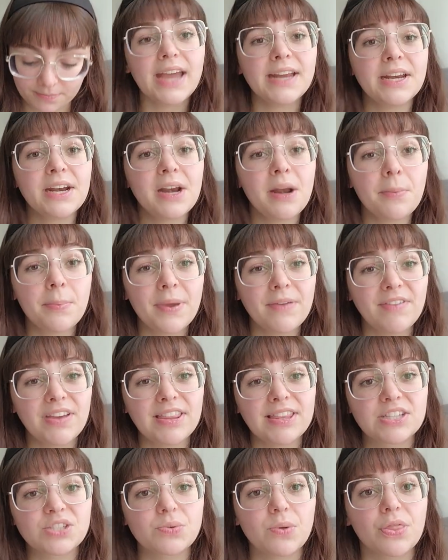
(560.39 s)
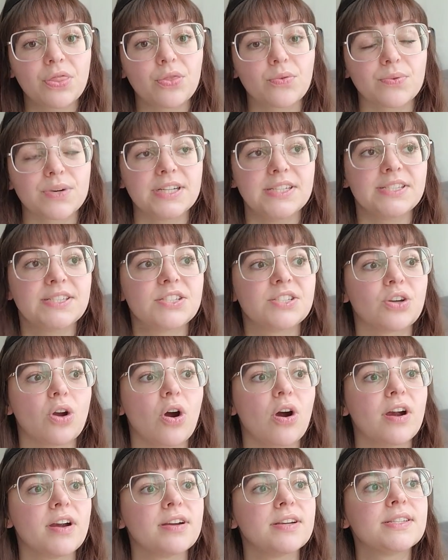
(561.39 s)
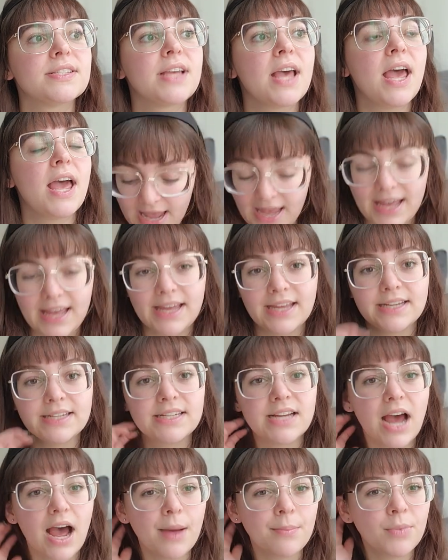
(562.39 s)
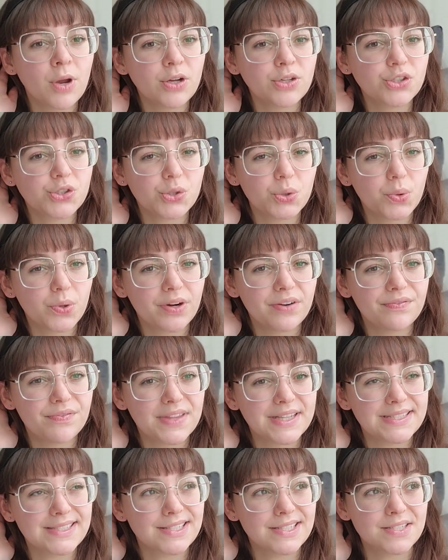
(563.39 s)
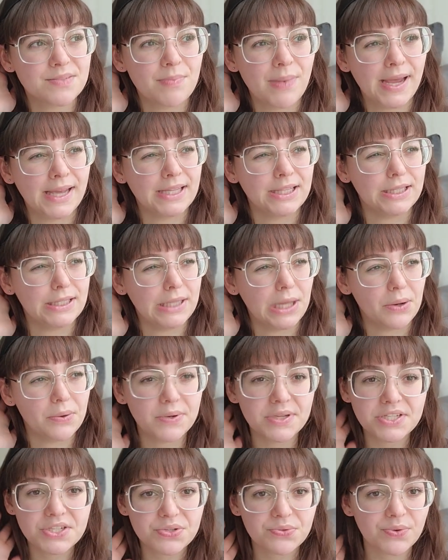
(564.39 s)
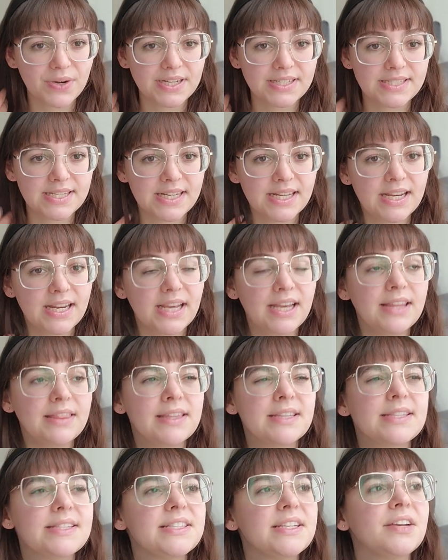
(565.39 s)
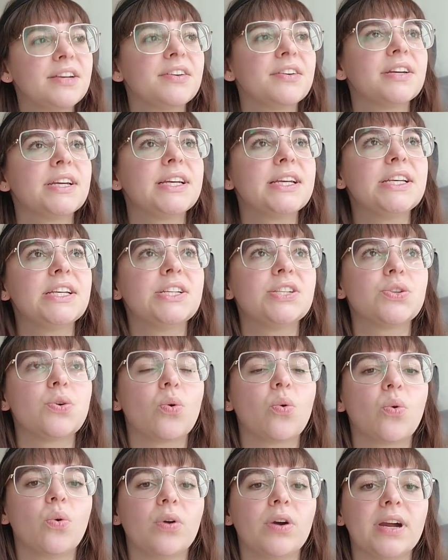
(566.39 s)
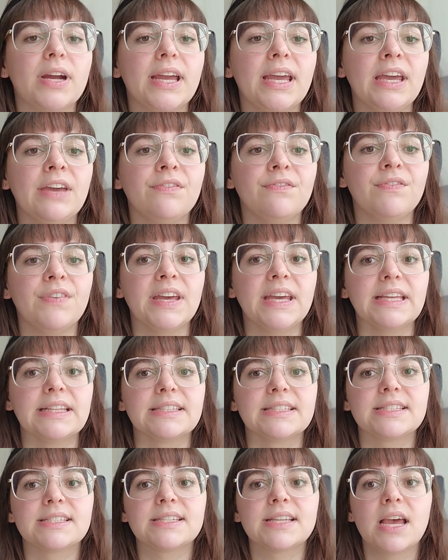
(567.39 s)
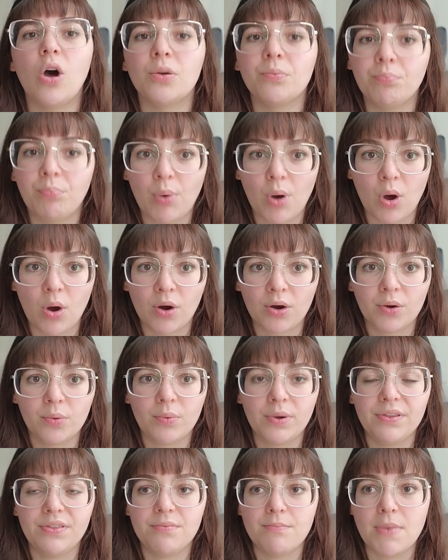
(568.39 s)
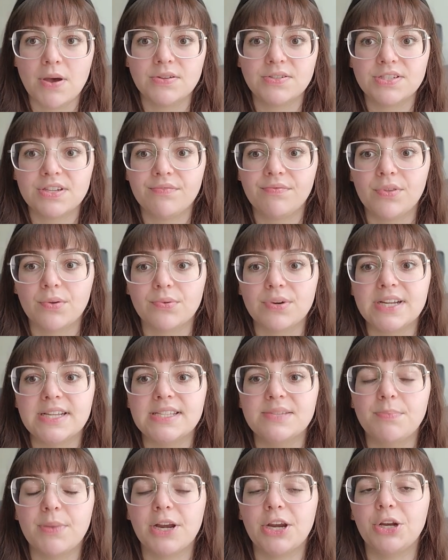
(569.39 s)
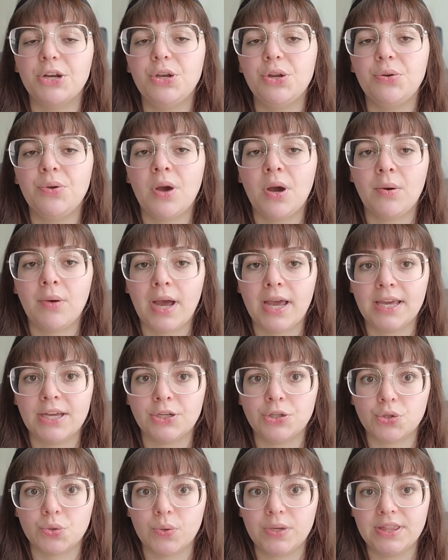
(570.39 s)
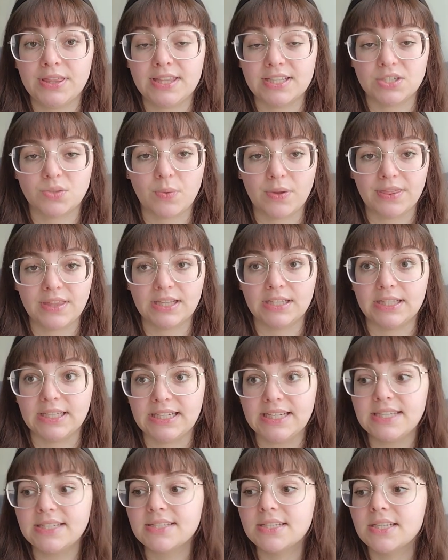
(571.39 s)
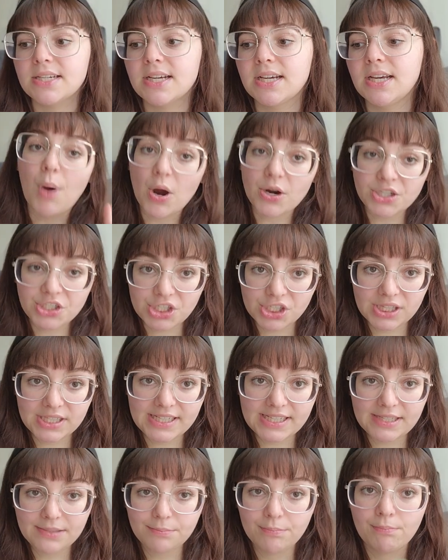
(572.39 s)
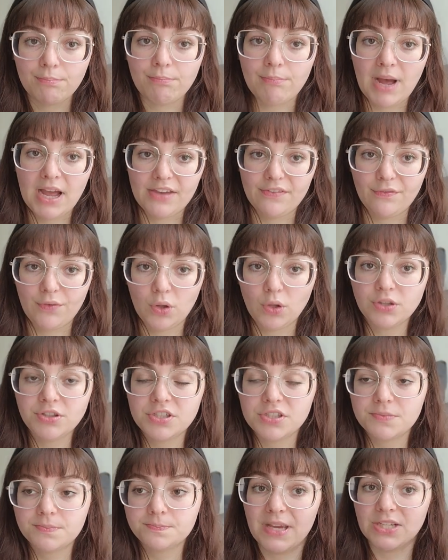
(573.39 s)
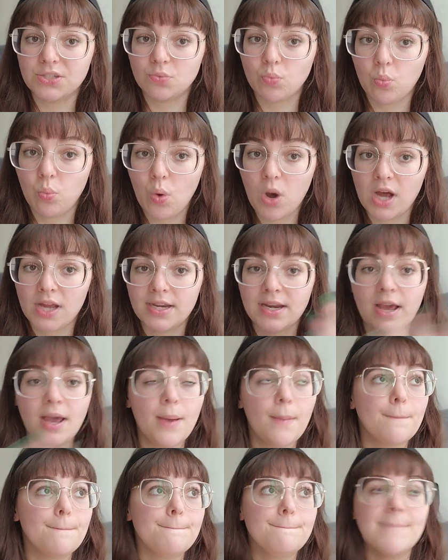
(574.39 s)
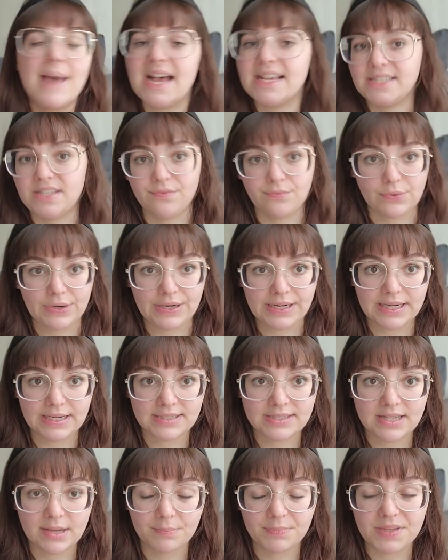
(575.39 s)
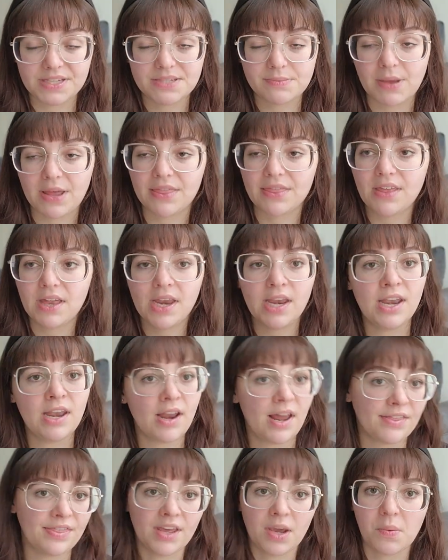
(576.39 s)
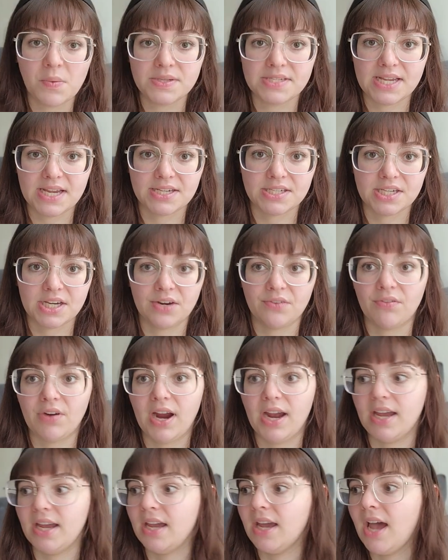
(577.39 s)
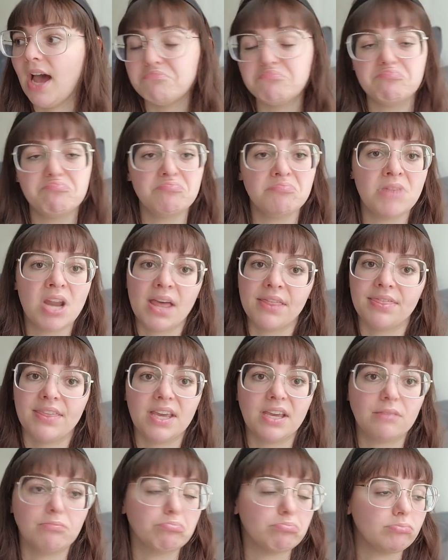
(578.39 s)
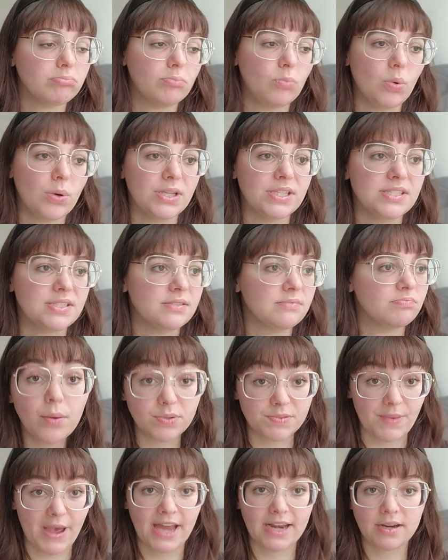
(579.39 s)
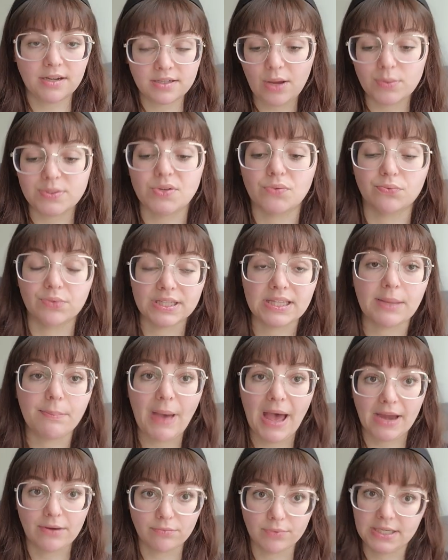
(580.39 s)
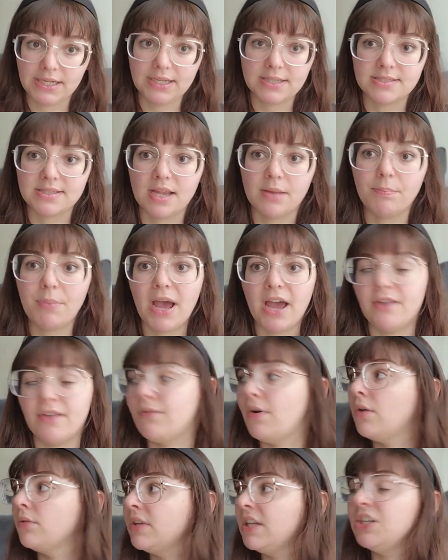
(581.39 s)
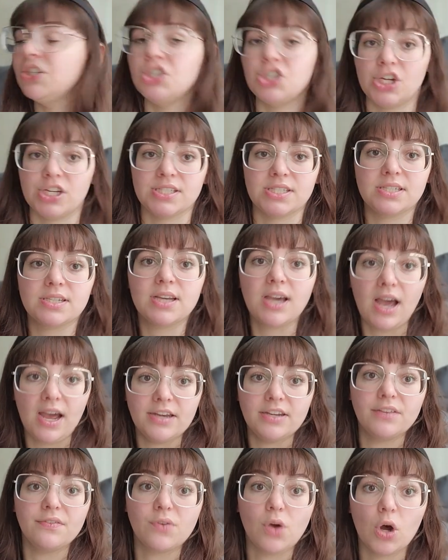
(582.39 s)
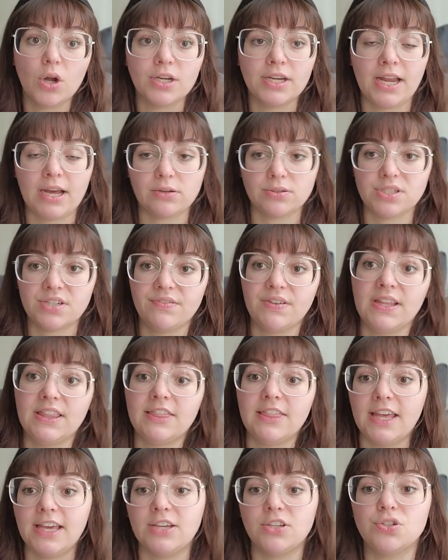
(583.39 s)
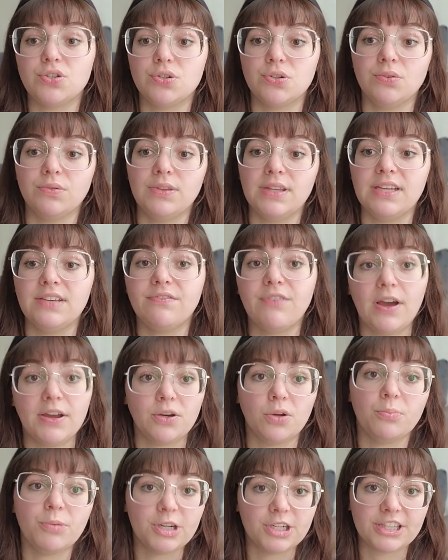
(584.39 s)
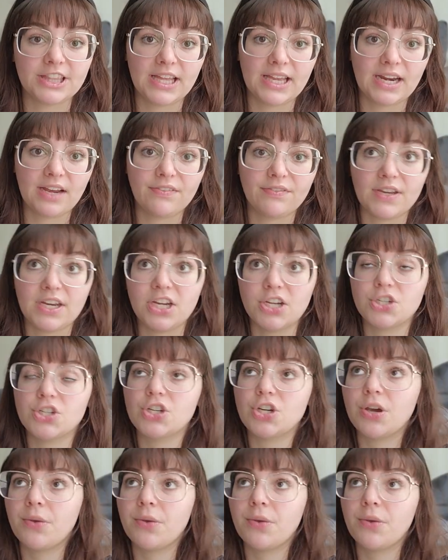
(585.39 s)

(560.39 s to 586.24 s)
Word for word: I ended up giving this one three stars, and I'm not sure if this is my lowest rated in the series or if it's on par with most of the reads, but I do know I enjoyed this one the least. Partially my fault, because one, massive reading slump this month Nothing was hitting right. Nothing was, it was bad. It was a really bad reading slump. I've only just kind of gotten out of it thanks to the final book that I finished.